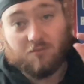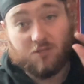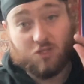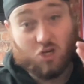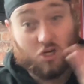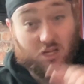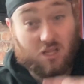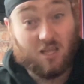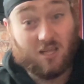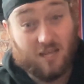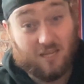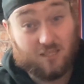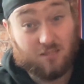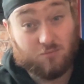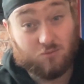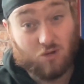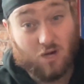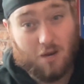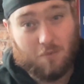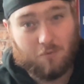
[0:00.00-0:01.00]
be sure to click that
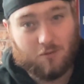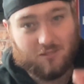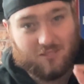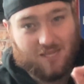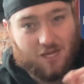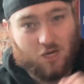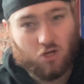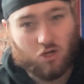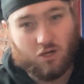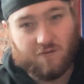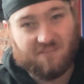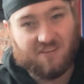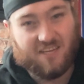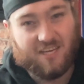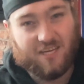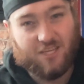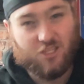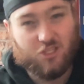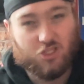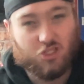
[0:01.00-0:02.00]
subscribe button, turn on
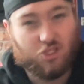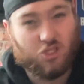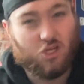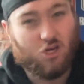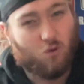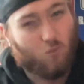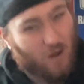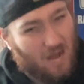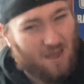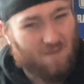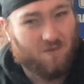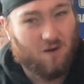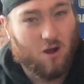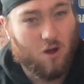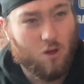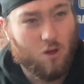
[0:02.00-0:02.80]
notifications so you know whenever